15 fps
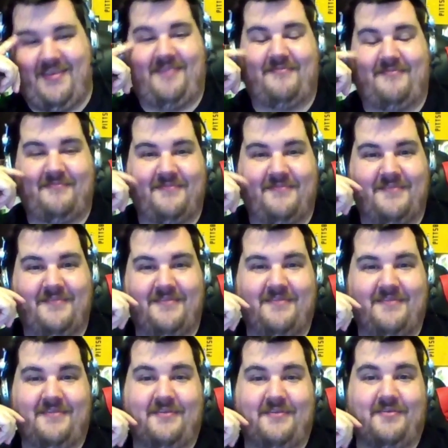Oh, Tubi's mm-hmm.
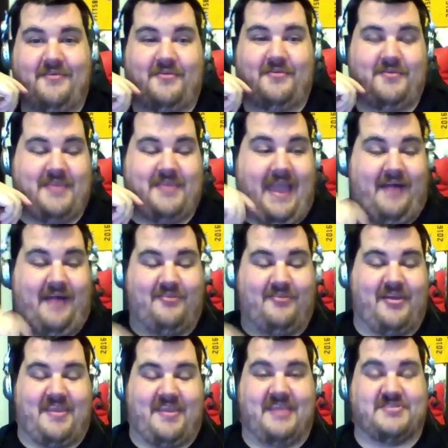great. Mm-hmm. Yeah, like,
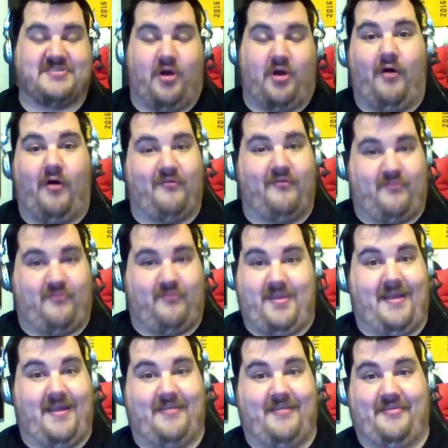it's all free
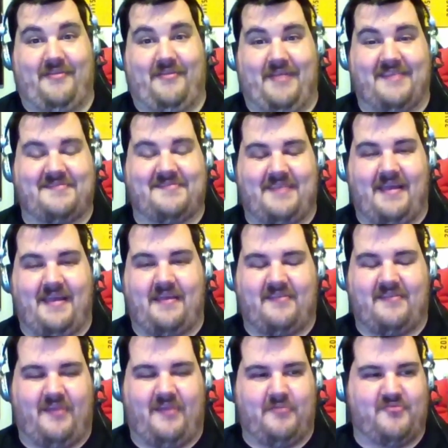on there. That's that because I
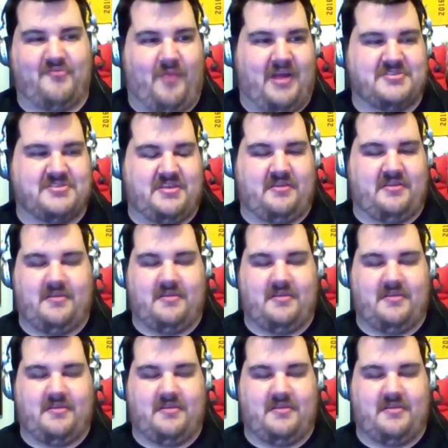was watching,